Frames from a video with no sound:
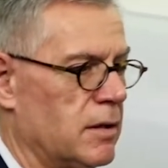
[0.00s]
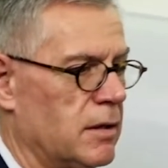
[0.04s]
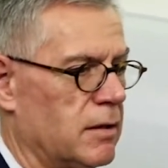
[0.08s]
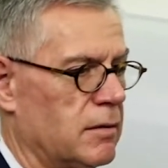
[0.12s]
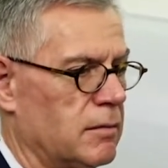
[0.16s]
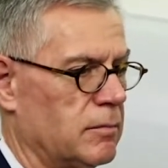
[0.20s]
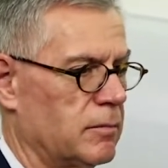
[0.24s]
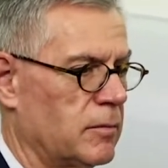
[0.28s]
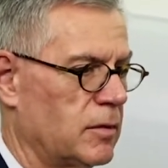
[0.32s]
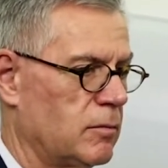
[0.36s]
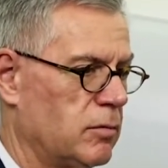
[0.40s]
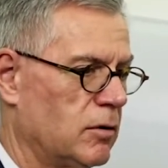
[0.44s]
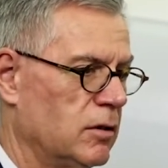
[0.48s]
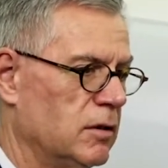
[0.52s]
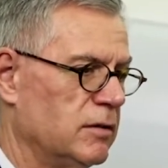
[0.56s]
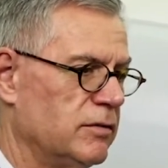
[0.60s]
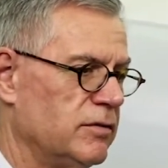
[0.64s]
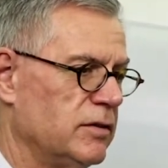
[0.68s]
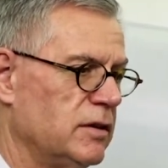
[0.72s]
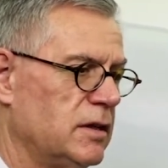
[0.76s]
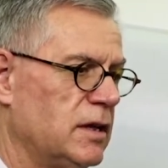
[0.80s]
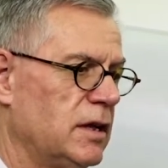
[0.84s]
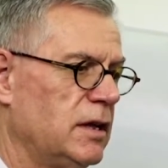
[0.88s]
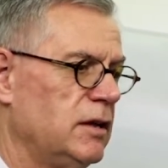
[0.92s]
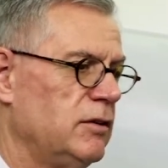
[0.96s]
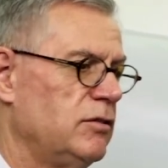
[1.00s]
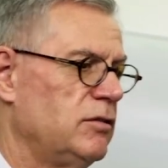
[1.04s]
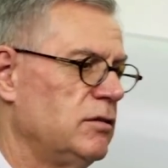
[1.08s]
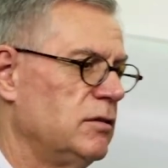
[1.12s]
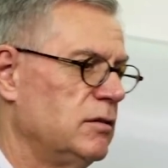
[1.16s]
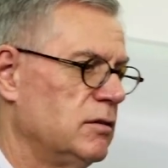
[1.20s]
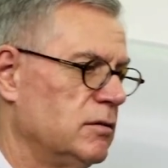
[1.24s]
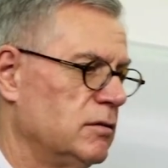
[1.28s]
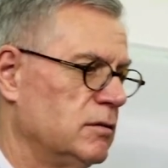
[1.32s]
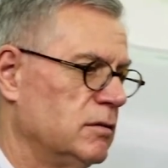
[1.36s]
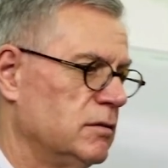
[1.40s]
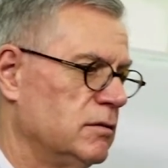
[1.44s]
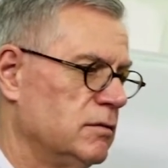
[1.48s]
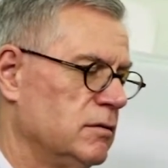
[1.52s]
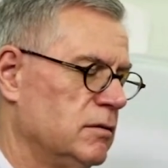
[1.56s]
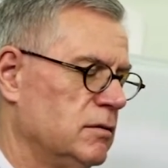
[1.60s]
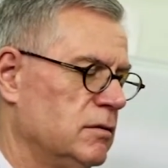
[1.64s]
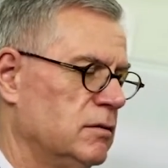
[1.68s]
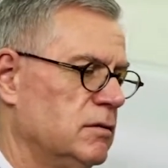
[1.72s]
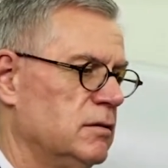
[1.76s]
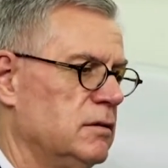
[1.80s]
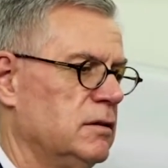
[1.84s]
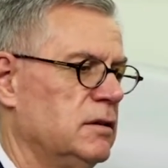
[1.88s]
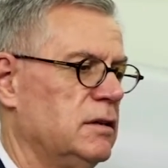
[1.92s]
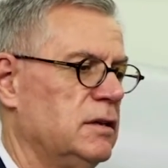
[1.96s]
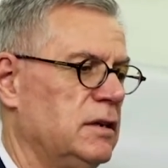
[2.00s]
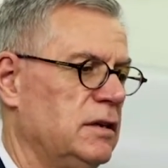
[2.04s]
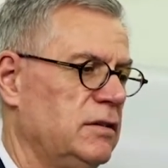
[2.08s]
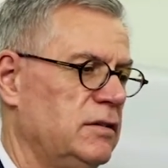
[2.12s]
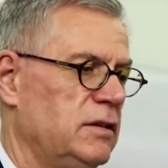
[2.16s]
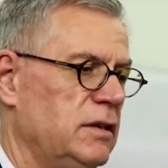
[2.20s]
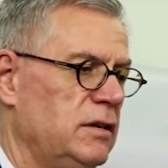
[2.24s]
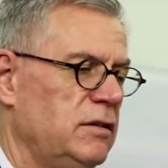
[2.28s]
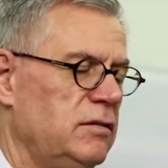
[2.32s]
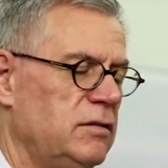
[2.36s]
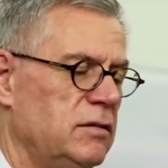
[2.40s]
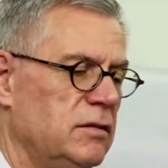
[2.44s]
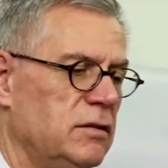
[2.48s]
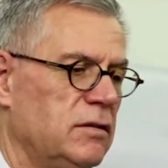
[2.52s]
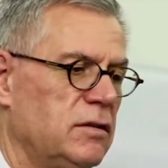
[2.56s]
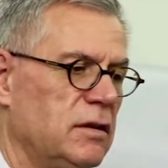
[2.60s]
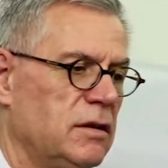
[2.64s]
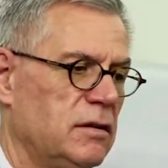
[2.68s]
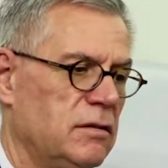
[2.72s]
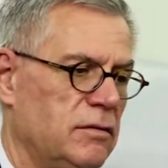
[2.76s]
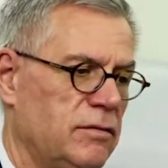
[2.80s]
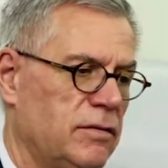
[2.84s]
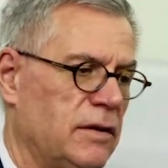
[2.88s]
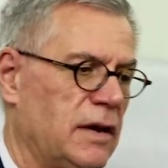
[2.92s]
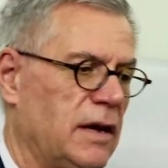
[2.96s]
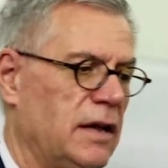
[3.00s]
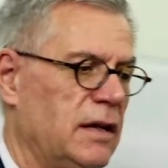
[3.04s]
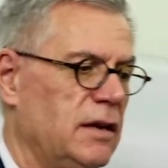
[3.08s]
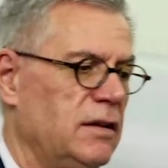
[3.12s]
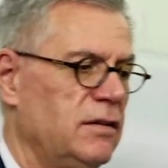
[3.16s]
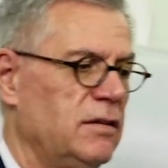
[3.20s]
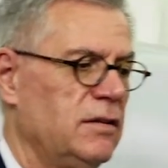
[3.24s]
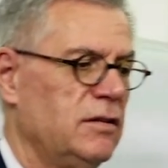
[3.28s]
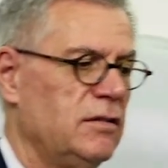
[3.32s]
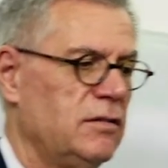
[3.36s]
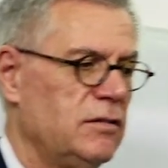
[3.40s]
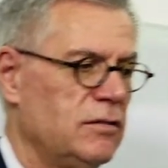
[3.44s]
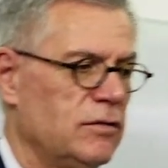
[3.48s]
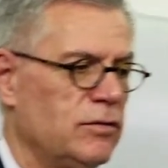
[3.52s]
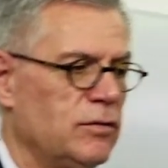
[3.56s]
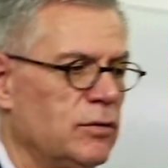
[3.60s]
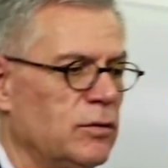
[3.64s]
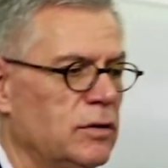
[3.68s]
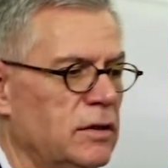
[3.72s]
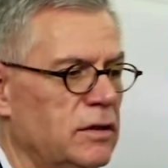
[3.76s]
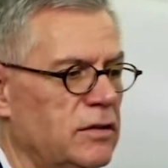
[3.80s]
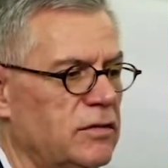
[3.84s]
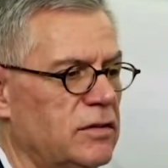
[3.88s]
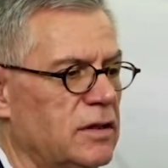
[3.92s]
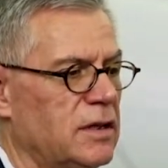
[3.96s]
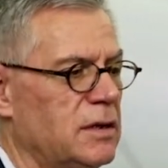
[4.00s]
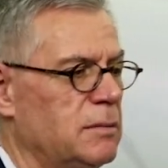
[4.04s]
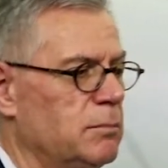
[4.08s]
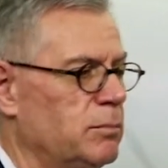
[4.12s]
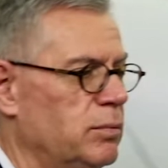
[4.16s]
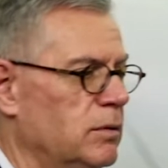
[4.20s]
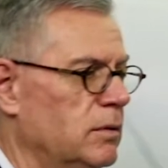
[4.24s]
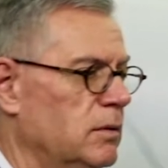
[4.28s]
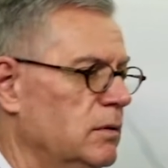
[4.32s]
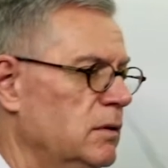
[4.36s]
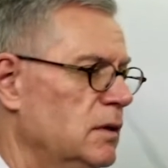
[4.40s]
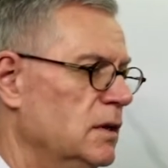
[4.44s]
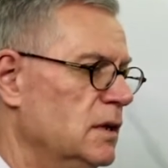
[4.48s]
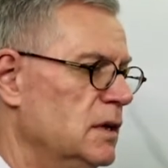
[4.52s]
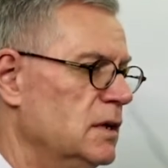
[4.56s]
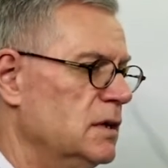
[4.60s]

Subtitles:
qualification on resistance and fire resistance, for example,